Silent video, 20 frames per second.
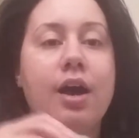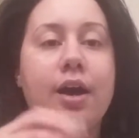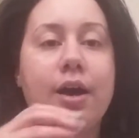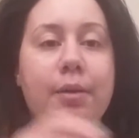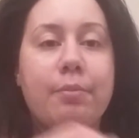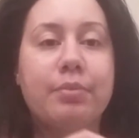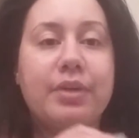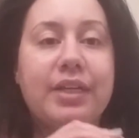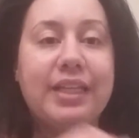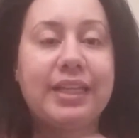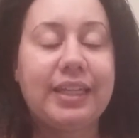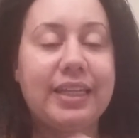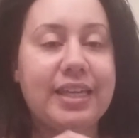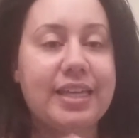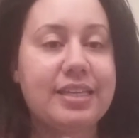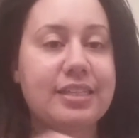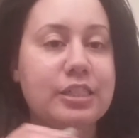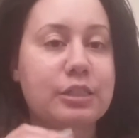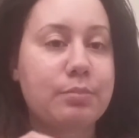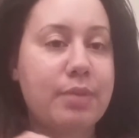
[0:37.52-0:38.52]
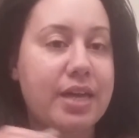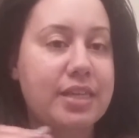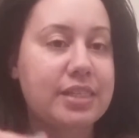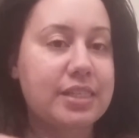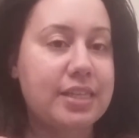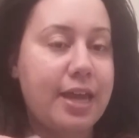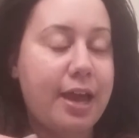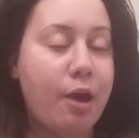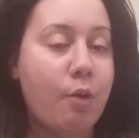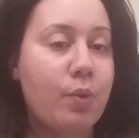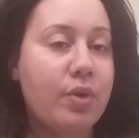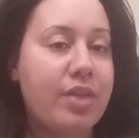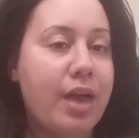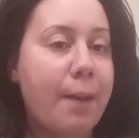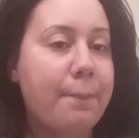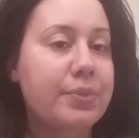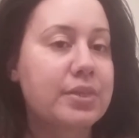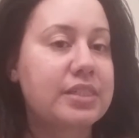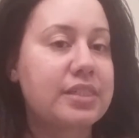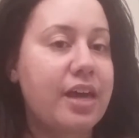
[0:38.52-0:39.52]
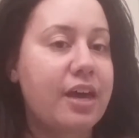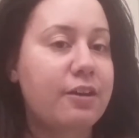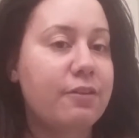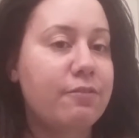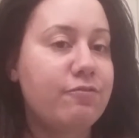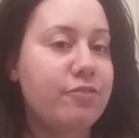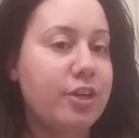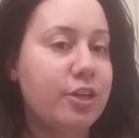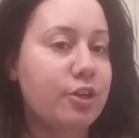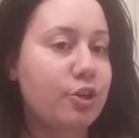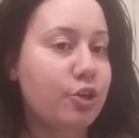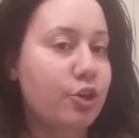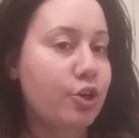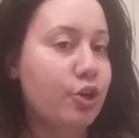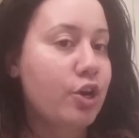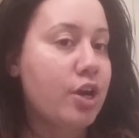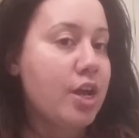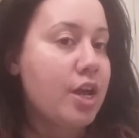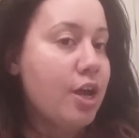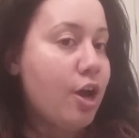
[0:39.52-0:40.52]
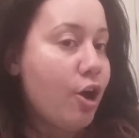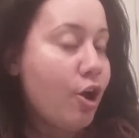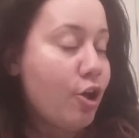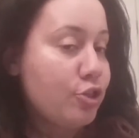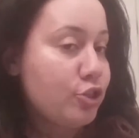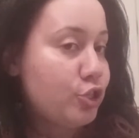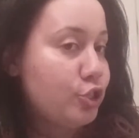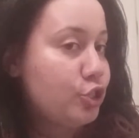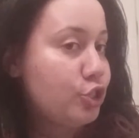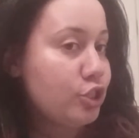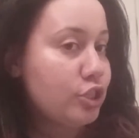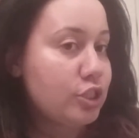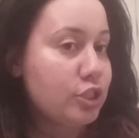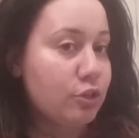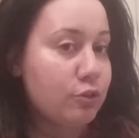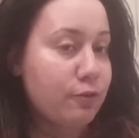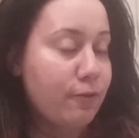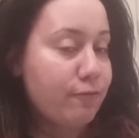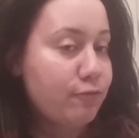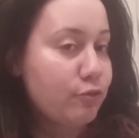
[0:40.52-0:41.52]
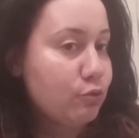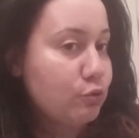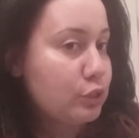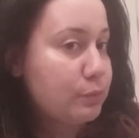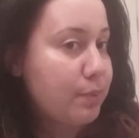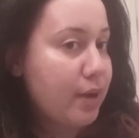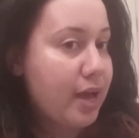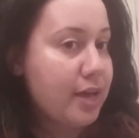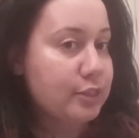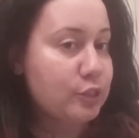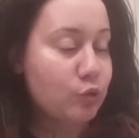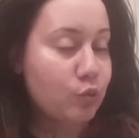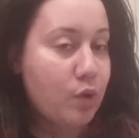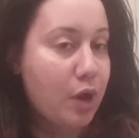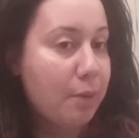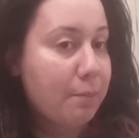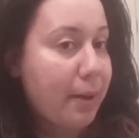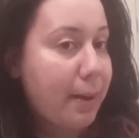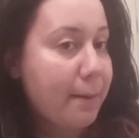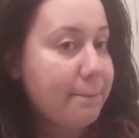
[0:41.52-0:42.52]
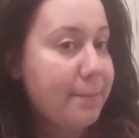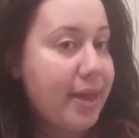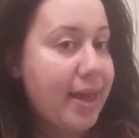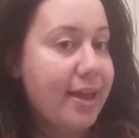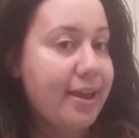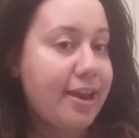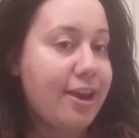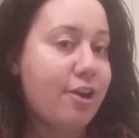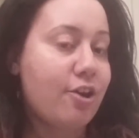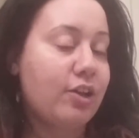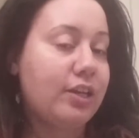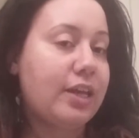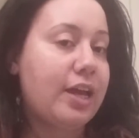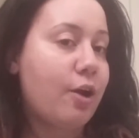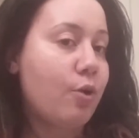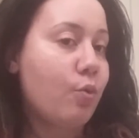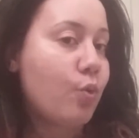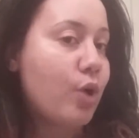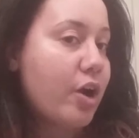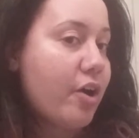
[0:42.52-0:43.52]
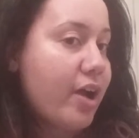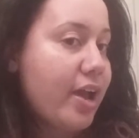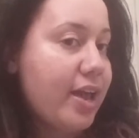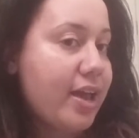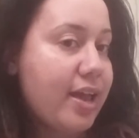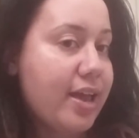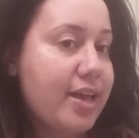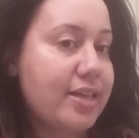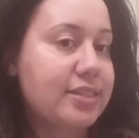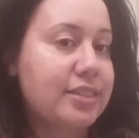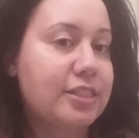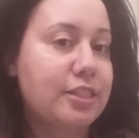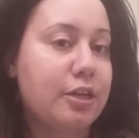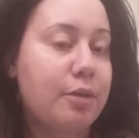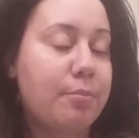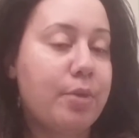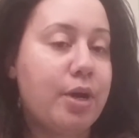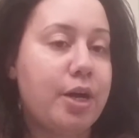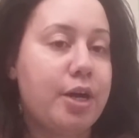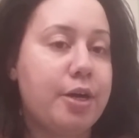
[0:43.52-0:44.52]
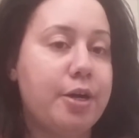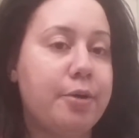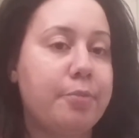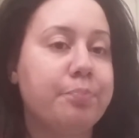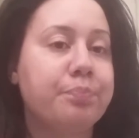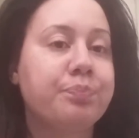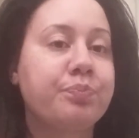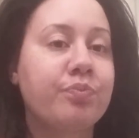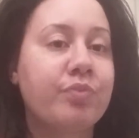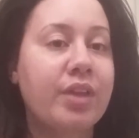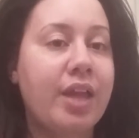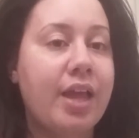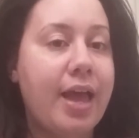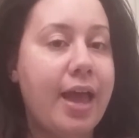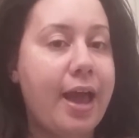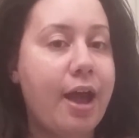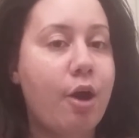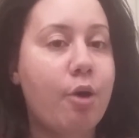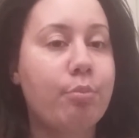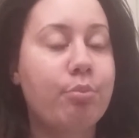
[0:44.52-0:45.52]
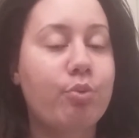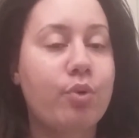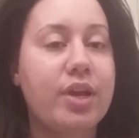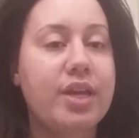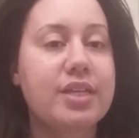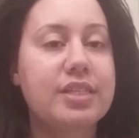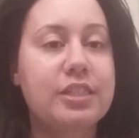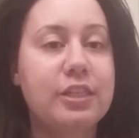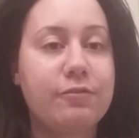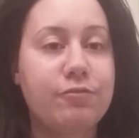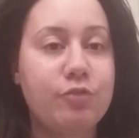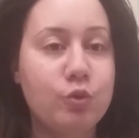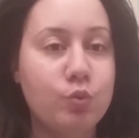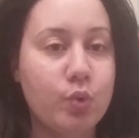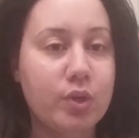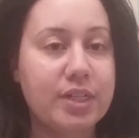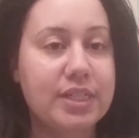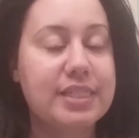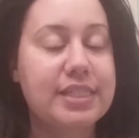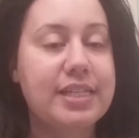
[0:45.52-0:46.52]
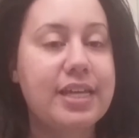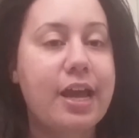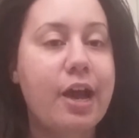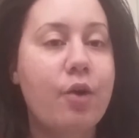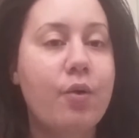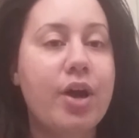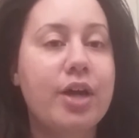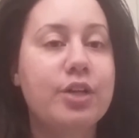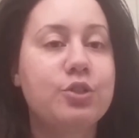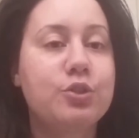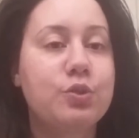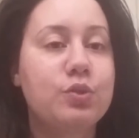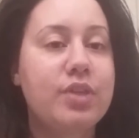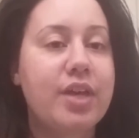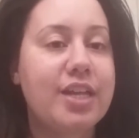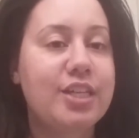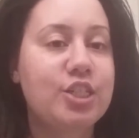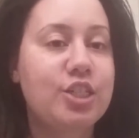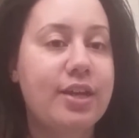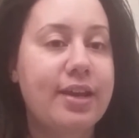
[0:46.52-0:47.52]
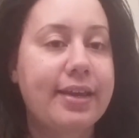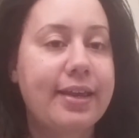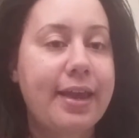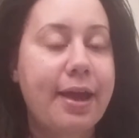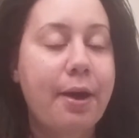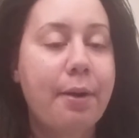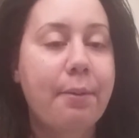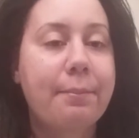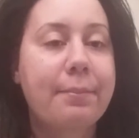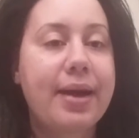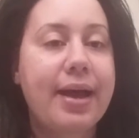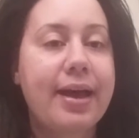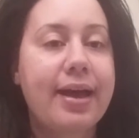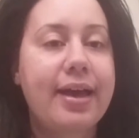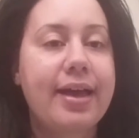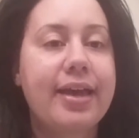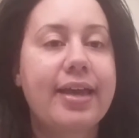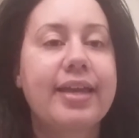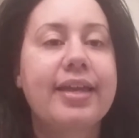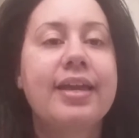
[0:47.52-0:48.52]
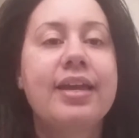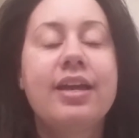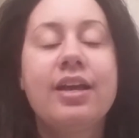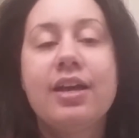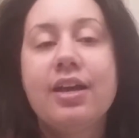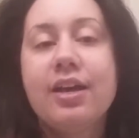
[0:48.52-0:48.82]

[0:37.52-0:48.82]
um, cleanse my scalp with apple cider vinegar just on a few spots around my back hairline where I had some um, outbreaks. If you want to see how I do that, check out my